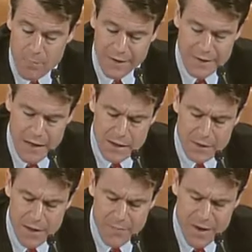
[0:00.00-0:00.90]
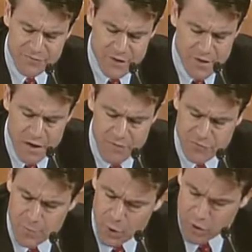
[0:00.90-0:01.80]
But I'm going to ask you a
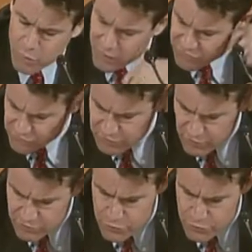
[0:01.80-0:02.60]
few pointed questions here.